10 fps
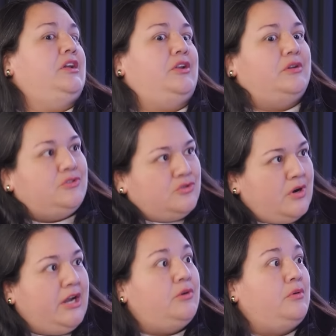and
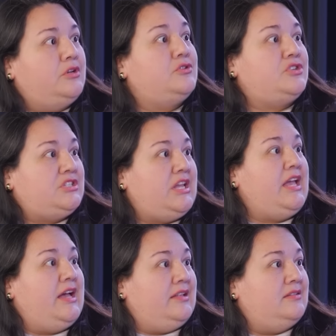trying to
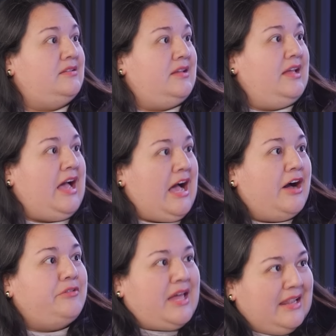understand
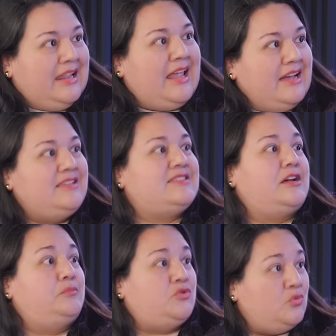how that lines
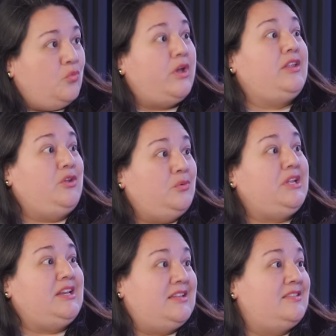up to when you
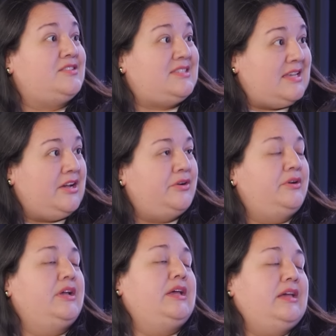need it to sell.